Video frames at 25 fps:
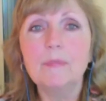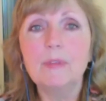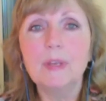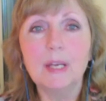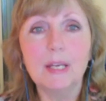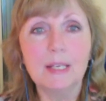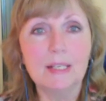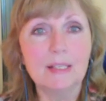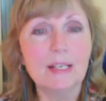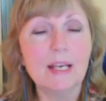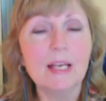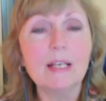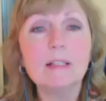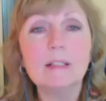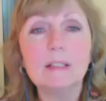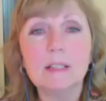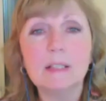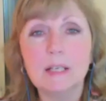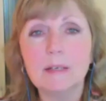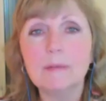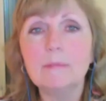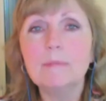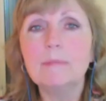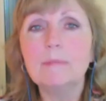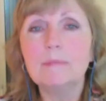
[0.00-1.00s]

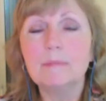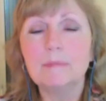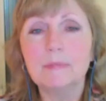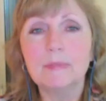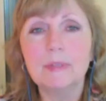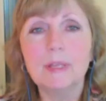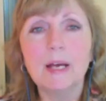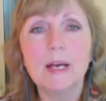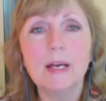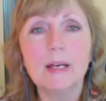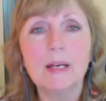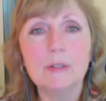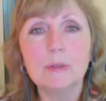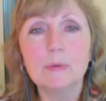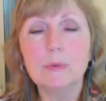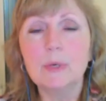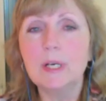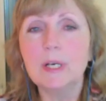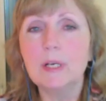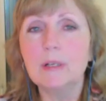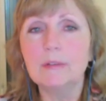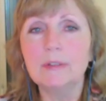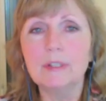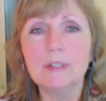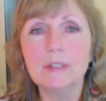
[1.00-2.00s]
Exactly. That that, that as
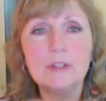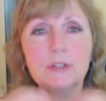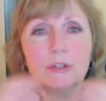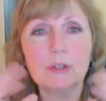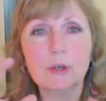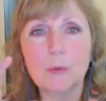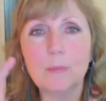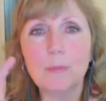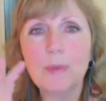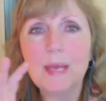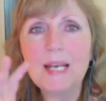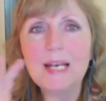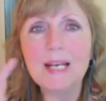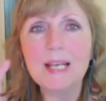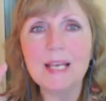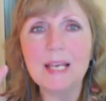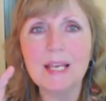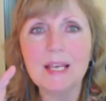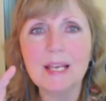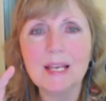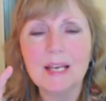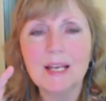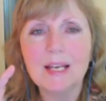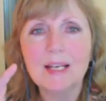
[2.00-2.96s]
well. There's so many.